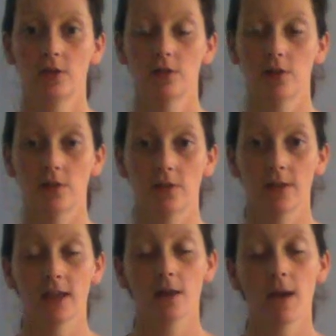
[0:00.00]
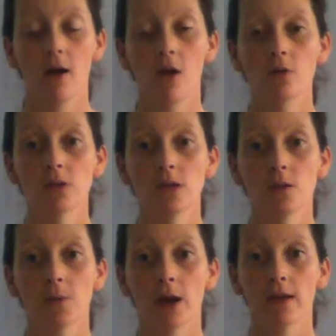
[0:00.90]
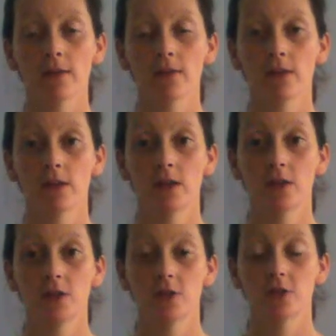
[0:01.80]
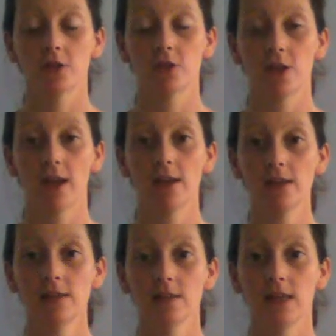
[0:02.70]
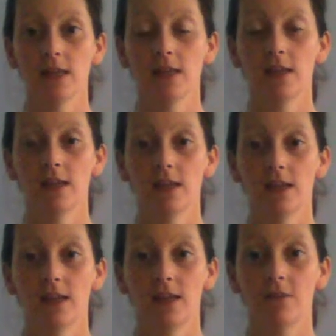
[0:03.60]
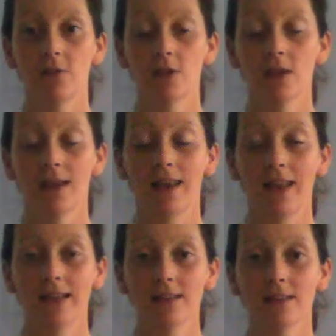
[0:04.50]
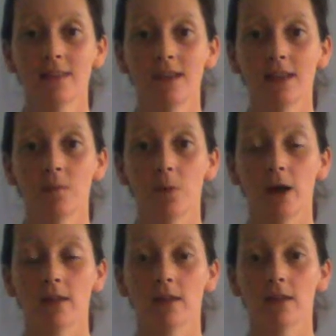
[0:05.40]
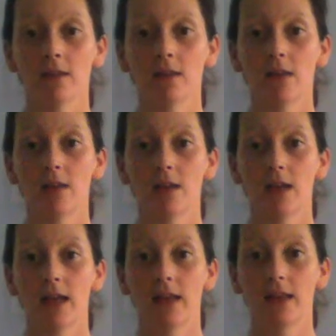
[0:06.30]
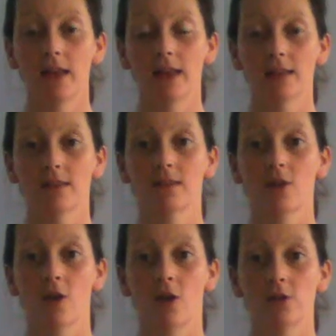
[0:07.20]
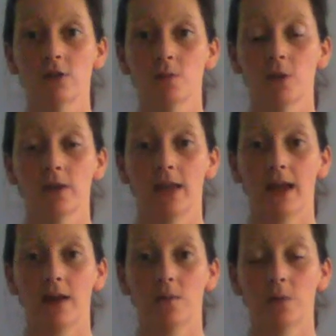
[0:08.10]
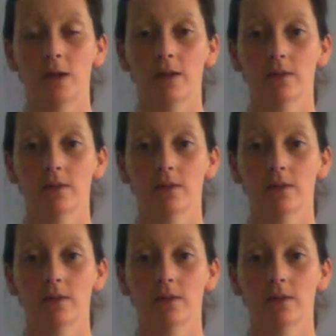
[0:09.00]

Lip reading: Don't think about holding your breath. Just gently see if you could lengthen the in-breath and lengthen the corresponding out-breath.